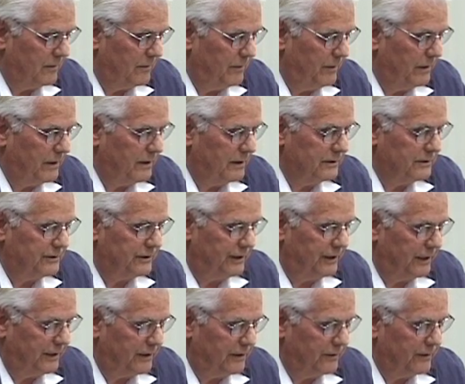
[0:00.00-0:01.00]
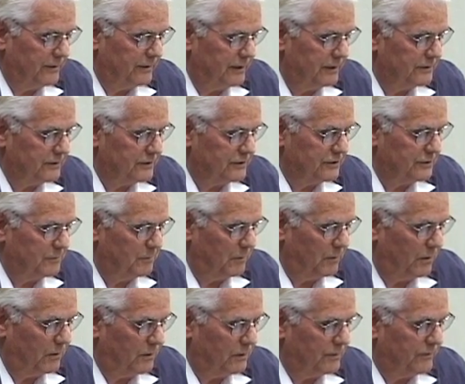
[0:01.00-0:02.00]
Because the air in this
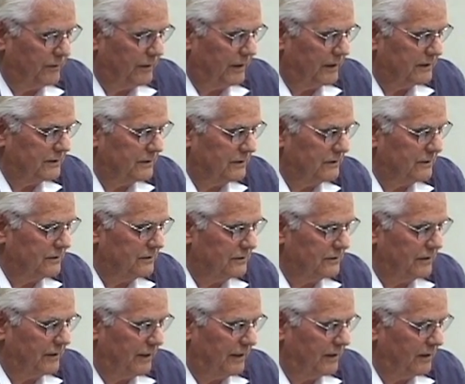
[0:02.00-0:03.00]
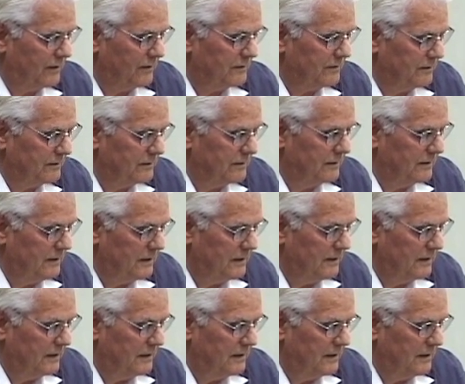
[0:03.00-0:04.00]
small Texas town
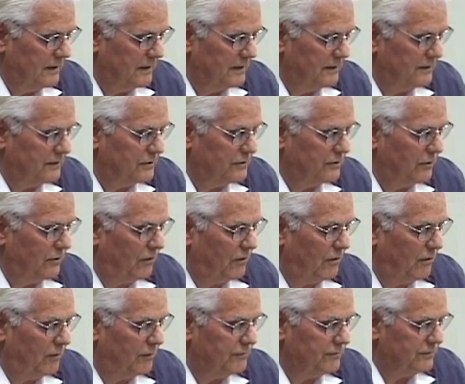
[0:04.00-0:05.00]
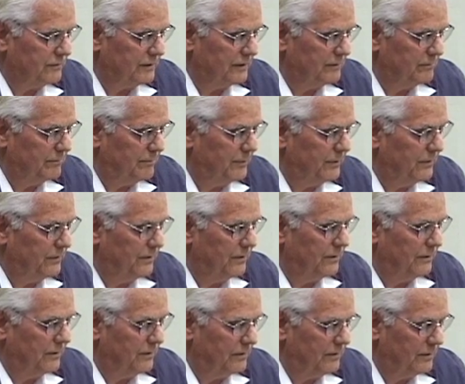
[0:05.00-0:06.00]
is soft and
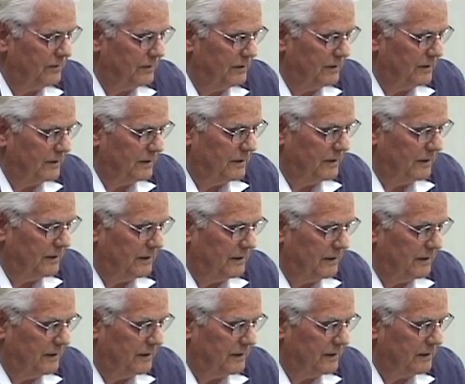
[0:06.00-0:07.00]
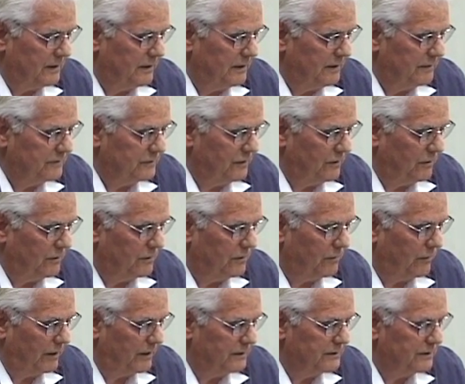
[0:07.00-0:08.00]
pure and leaves no
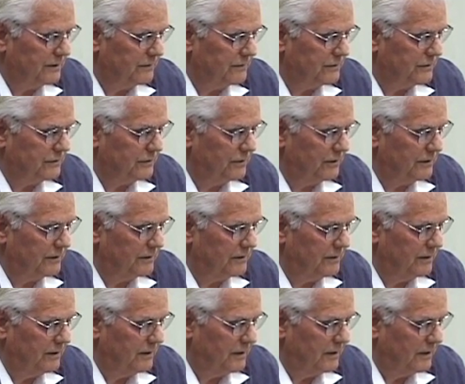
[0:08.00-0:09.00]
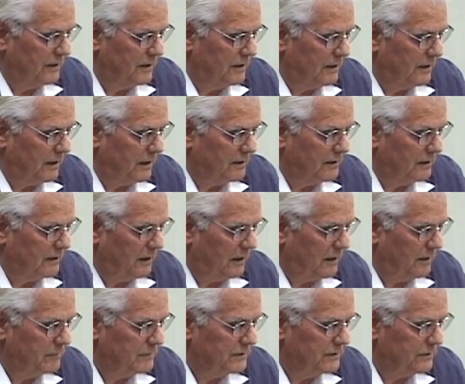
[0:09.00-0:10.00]
grains of soot on
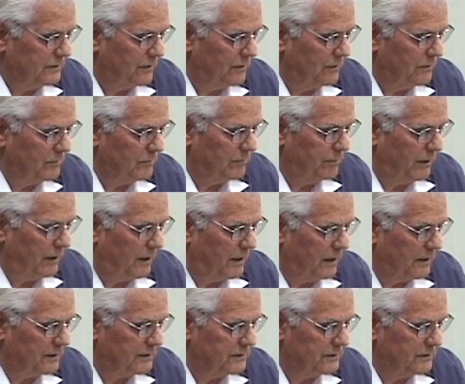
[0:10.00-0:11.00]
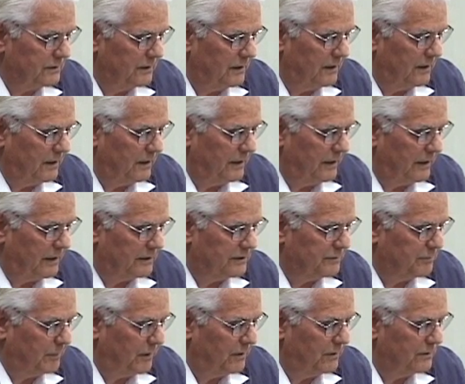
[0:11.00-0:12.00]
limestone blocks
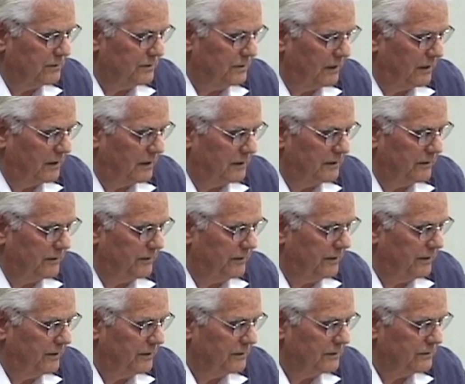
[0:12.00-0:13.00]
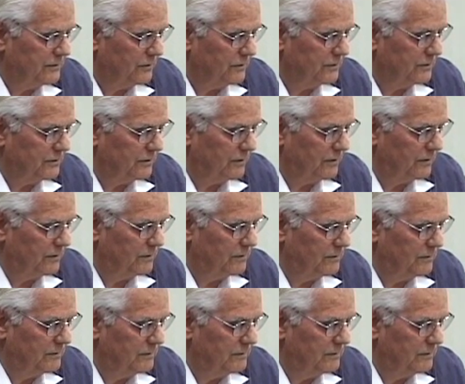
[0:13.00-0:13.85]
exposed a hundred years or so.